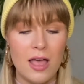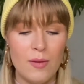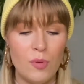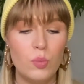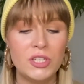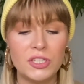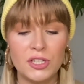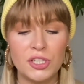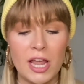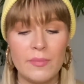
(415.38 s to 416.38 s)
which is
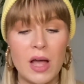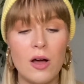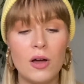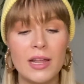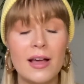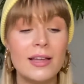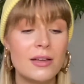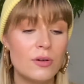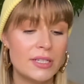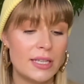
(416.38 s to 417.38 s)
a shame.
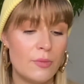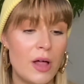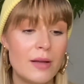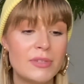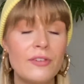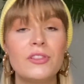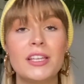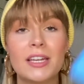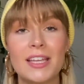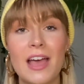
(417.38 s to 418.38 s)
I honestly, well, I'm definitely
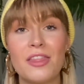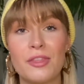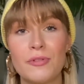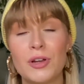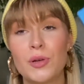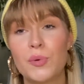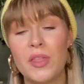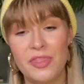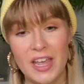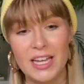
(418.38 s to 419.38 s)
gonna get through
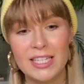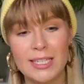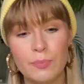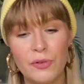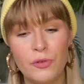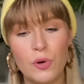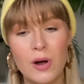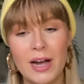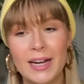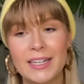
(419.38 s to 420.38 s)
this
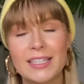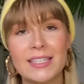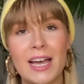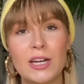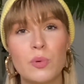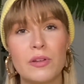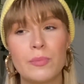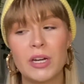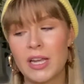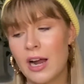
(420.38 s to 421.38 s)
before I decide whether
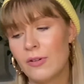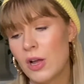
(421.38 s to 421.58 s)
I'm gonna carry